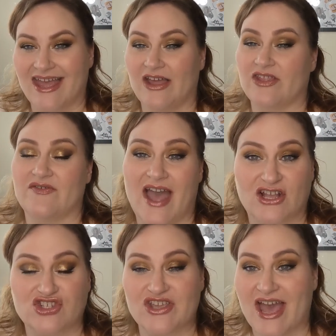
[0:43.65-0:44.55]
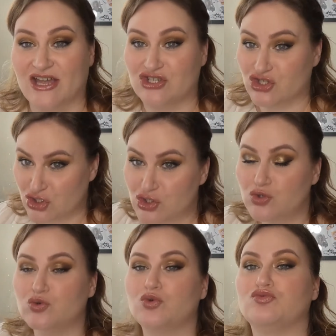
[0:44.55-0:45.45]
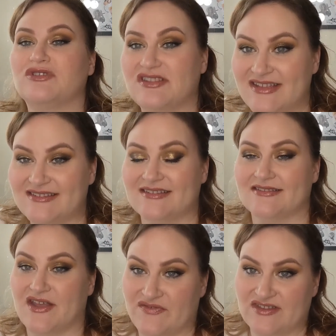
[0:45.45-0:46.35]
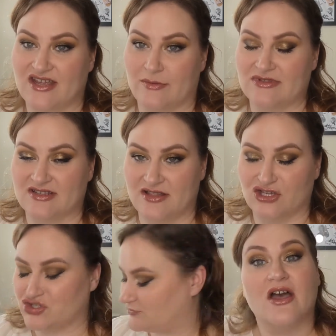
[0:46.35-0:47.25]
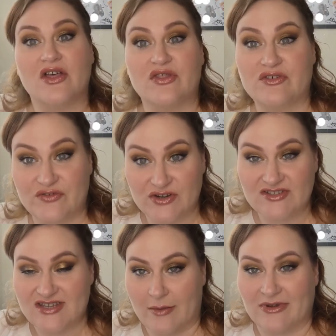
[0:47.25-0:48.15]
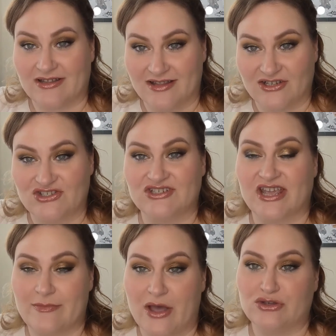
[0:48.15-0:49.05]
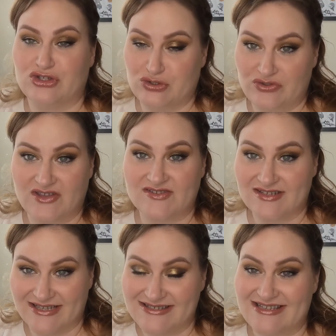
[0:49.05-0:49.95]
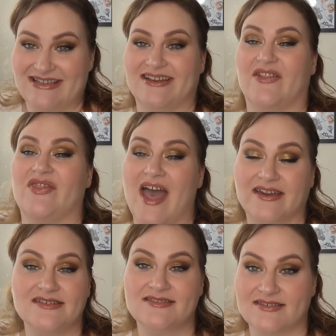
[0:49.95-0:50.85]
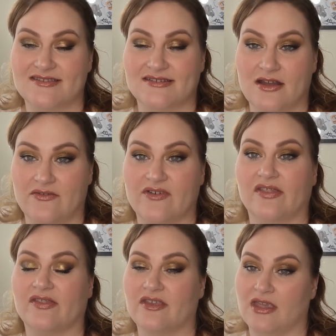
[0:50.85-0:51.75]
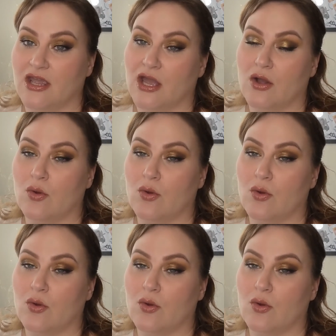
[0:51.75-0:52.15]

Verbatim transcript: And they've actually had two releases of the Diamonds collection. The first diamond collection came out in 2019 and that consisted of the